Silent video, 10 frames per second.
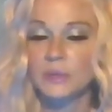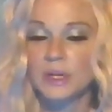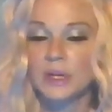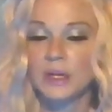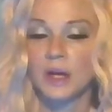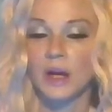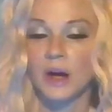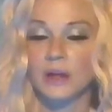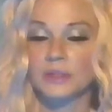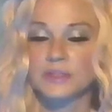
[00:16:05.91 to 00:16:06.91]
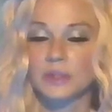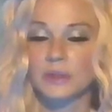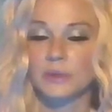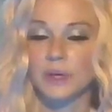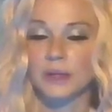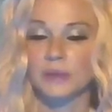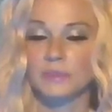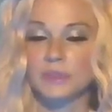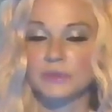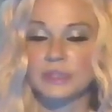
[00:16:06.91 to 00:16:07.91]
So
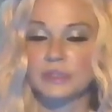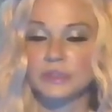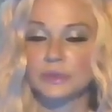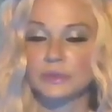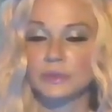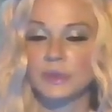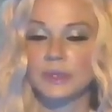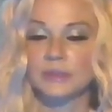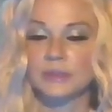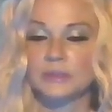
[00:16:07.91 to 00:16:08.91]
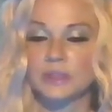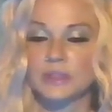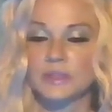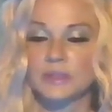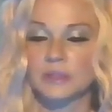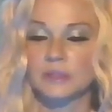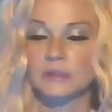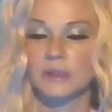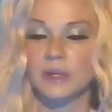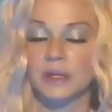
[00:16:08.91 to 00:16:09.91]
also, you need to
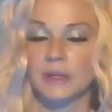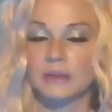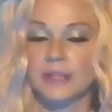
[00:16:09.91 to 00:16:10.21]
just,